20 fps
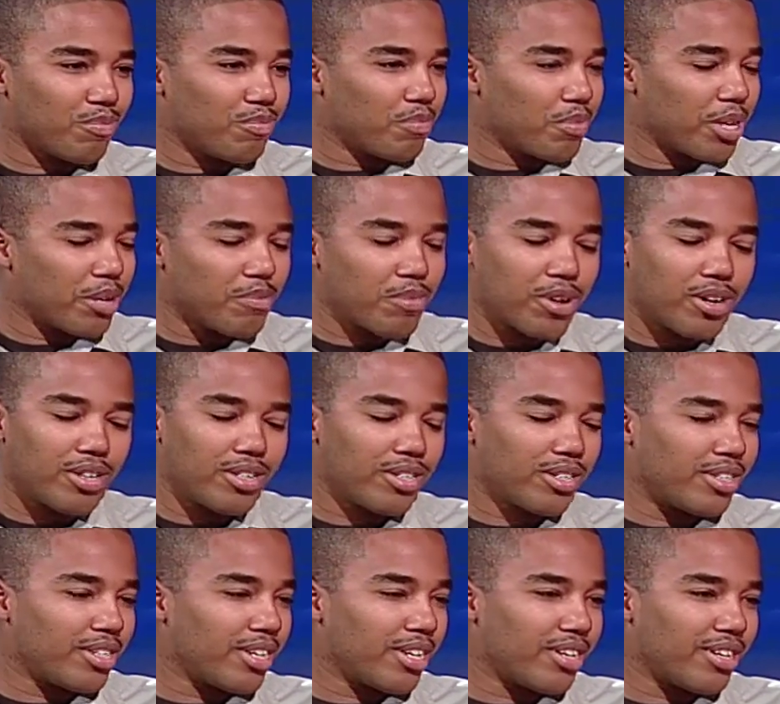be a part of the
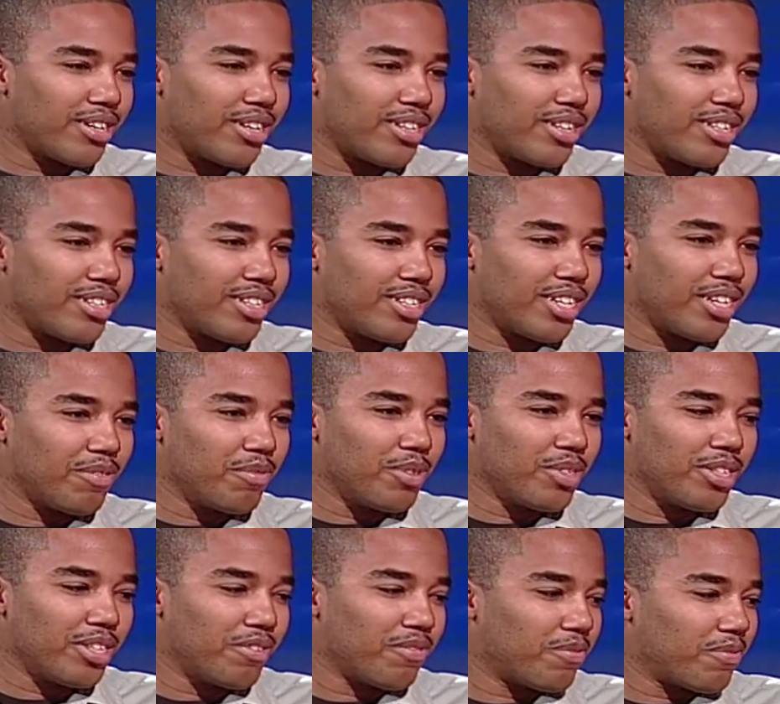theater,
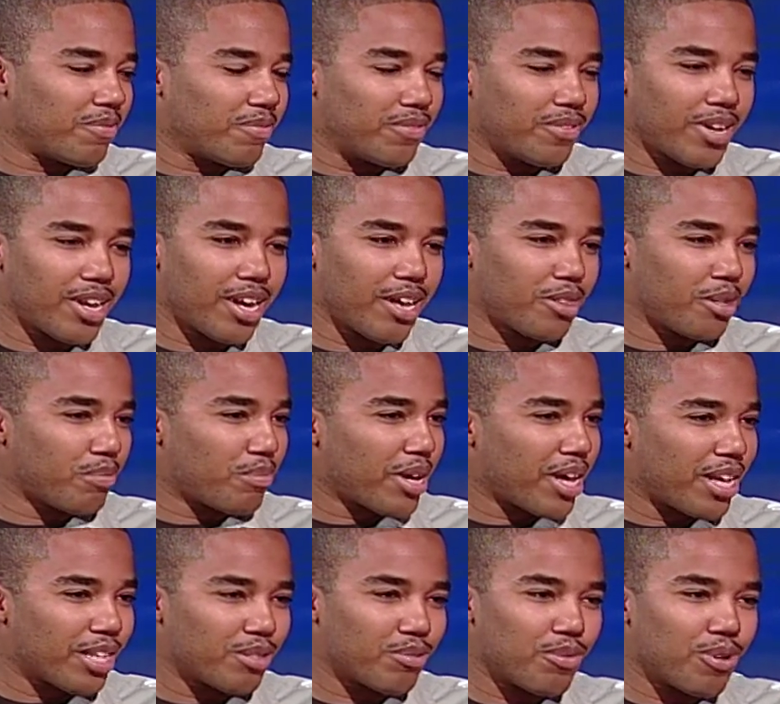even if I have to
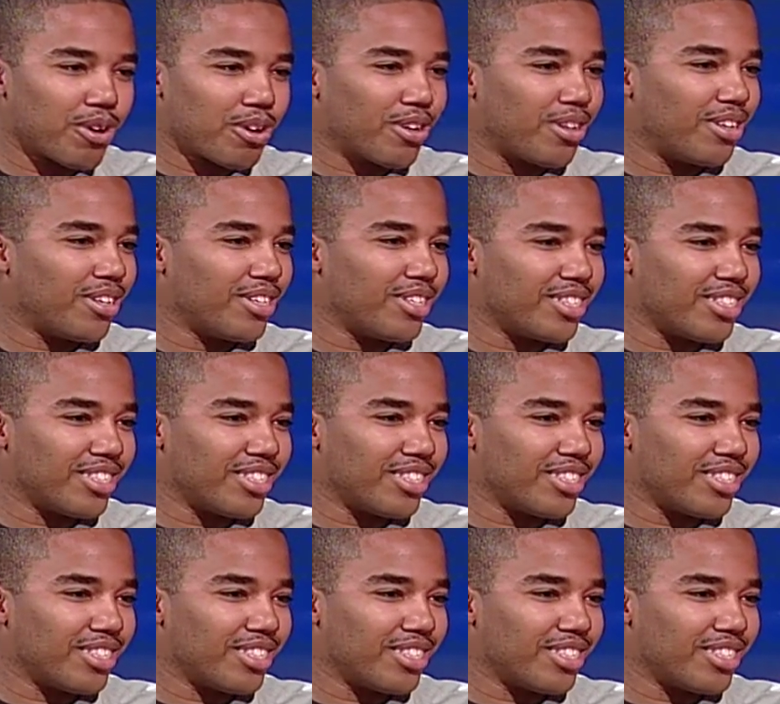pass water